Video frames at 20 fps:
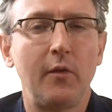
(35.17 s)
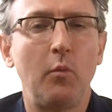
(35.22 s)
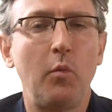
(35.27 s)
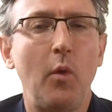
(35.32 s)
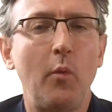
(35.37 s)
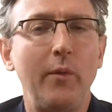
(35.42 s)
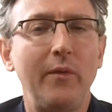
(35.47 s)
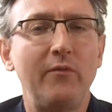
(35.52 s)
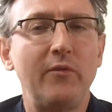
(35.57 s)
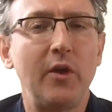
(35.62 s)

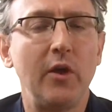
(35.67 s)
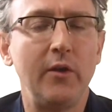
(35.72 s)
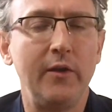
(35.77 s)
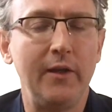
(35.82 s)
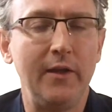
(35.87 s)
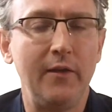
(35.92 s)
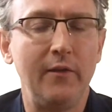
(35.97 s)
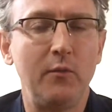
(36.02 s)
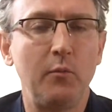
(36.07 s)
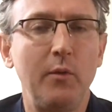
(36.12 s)
So what we've
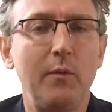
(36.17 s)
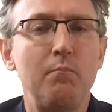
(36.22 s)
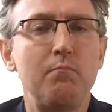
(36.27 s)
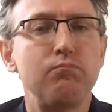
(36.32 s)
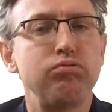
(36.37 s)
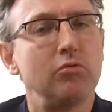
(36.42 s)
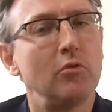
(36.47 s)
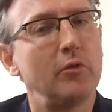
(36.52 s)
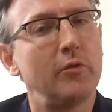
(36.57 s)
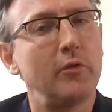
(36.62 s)
done is we
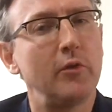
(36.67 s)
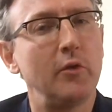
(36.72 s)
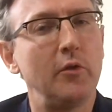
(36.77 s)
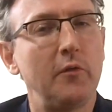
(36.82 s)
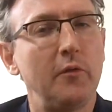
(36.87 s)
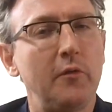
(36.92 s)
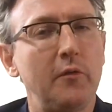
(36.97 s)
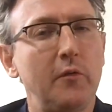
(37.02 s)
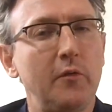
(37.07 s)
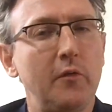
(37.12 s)
brought
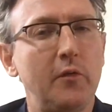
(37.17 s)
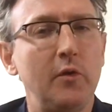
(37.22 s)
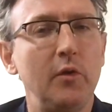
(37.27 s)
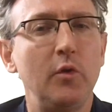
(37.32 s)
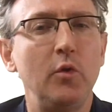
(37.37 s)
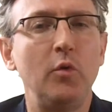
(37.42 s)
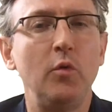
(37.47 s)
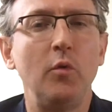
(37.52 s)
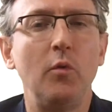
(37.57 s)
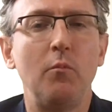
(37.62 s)
those
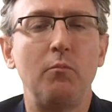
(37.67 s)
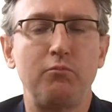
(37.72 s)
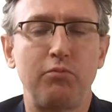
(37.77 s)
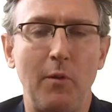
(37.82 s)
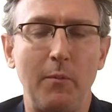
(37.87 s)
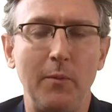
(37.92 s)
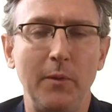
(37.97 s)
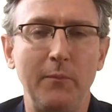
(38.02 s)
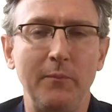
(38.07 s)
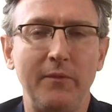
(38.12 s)
two
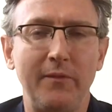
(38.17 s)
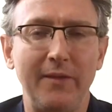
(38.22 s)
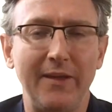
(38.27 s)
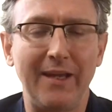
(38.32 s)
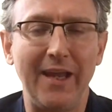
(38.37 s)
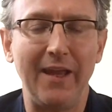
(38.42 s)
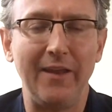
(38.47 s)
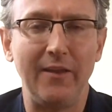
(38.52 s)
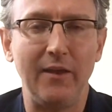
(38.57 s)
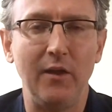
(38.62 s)
problems
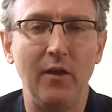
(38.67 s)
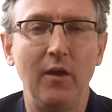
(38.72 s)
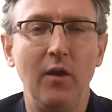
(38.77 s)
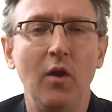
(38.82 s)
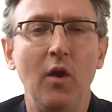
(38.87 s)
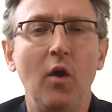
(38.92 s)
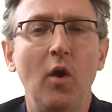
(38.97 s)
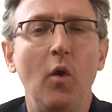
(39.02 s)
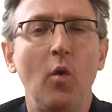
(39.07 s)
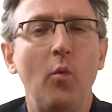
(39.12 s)
together
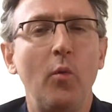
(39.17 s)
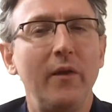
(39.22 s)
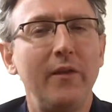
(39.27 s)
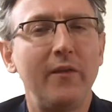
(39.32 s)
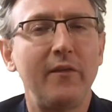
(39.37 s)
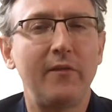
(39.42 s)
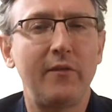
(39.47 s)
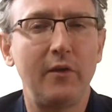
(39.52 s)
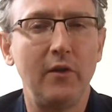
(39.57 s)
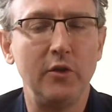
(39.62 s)

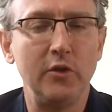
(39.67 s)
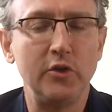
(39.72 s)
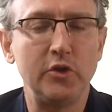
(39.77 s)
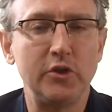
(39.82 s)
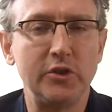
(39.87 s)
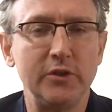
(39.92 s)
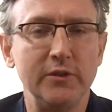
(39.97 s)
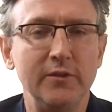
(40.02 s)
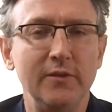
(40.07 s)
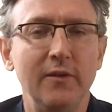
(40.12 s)
with a
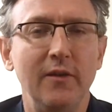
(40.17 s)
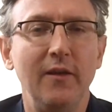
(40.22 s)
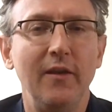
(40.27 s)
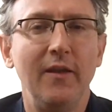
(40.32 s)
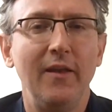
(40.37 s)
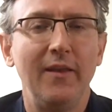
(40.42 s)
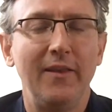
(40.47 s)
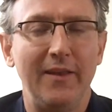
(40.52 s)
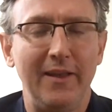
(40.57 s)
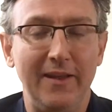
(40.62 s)
solution
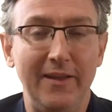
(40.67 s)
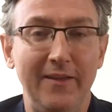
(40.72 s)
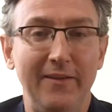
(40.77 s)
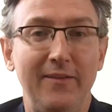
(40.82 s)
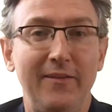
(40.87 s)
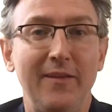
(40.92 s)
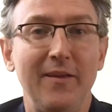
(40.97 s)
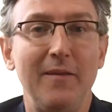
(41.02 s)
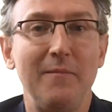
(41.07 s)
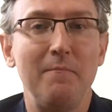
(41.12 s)
that
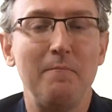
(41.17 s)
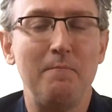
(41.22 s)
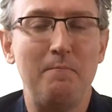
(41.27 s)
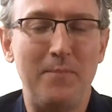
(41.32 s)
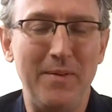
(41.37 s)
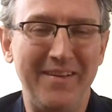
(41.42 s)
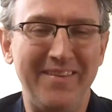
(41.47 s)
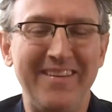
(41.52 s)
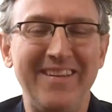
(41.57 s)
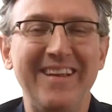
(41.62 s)
is
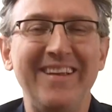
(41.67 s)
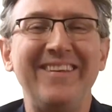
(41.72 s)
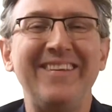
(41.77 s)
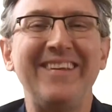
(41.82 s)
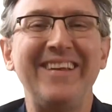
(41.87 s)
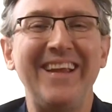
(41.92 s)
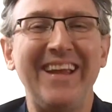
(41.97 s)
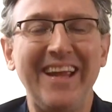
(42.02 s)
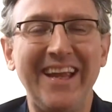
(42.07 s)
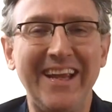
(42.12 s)

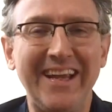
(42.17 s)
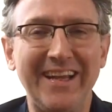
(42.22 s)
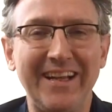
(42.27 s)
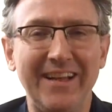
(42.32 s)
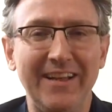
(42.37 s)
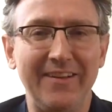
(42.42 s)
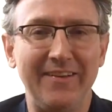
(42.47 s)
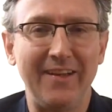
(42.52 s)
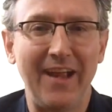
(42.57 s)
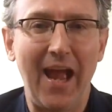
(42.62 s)
business
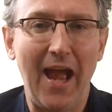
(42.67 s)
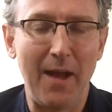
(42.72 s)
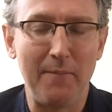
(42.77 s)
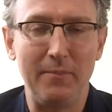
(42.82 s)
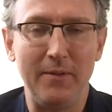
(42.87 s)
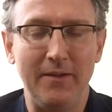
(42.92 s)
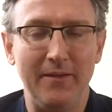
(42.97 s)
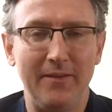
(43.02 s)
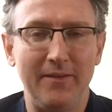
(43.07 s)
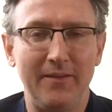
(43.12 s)
English
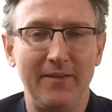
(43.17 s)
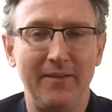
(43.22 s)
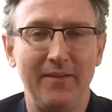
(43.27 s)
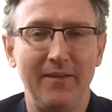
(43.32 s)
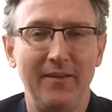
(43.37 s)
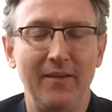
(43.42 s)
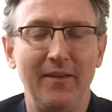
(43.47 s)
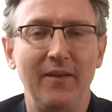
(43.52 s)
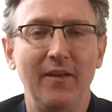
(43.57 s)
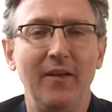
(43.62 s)

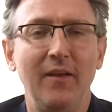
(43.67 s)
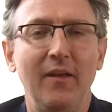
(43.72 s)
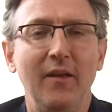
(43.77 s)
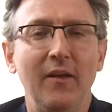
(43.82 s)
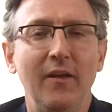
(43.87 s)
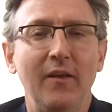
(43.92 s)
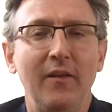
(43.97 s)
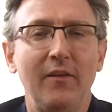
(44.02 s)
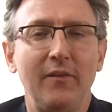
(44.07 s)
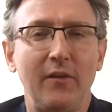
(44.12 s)
habits.
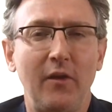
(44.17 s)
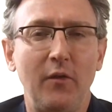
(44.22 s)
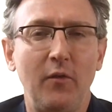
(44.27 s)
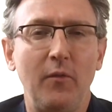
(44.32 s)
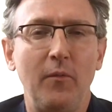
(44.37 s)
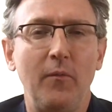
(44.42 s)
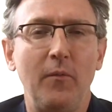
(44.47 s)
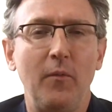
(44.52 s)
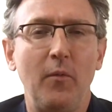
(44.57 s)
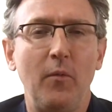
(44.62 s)

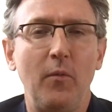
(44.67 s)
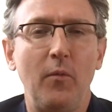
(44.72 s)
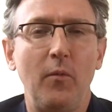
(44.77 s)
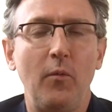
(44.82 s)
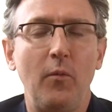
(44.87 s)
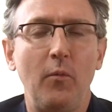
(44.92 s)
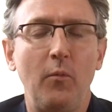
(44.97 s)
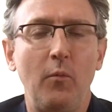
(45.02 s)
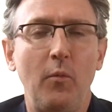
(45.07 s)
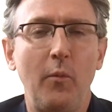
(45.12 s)
So
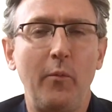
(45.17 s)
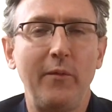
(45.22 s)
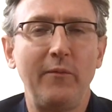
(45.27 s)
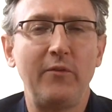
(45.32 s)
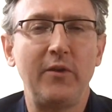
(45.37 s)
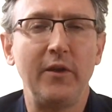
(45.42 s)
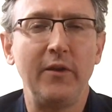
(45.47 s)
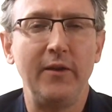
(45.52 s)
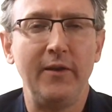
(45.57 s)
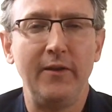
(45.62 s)
what
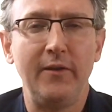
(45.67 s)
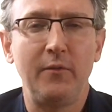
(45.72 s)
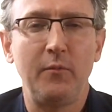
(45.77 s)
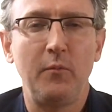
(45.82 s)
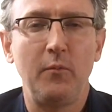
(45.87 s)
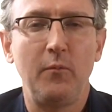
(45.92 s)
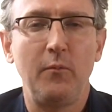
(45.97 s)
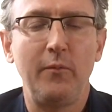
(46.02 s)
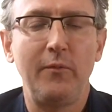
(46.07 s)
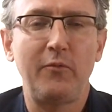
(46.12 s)
we've done
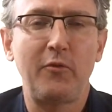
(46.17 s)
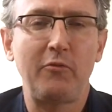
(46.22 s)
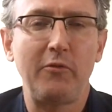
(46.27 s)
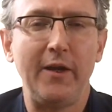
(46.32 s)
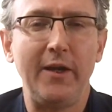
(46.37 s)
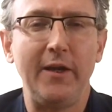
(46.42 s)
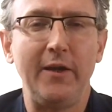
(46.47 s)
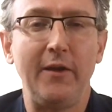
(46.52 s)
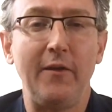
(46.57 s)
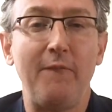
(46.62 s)
is we've
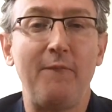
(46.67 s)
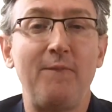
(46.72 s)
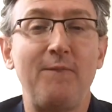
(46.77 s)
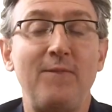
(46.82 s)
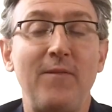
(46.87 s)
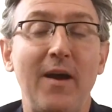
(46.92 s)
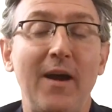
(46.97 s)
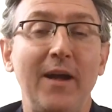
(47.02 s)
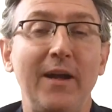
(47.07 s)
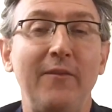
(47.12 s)
created a
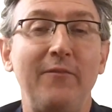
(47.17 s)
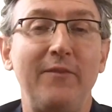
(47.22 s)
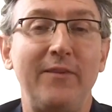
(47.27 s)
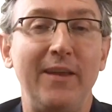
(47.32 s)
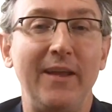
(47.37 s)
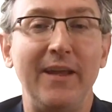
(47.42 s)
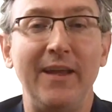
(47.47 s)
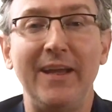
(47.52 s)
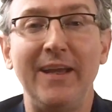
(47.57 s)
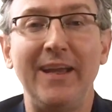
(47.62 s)

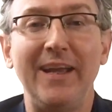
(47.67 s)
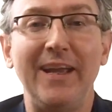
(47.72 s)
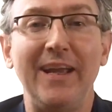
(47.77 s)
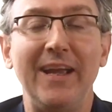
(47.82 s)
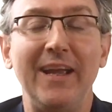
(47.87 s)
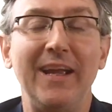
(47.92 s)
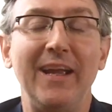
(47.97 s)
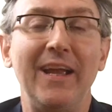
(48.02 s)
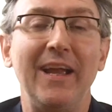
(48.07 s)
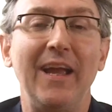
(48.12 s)
five-day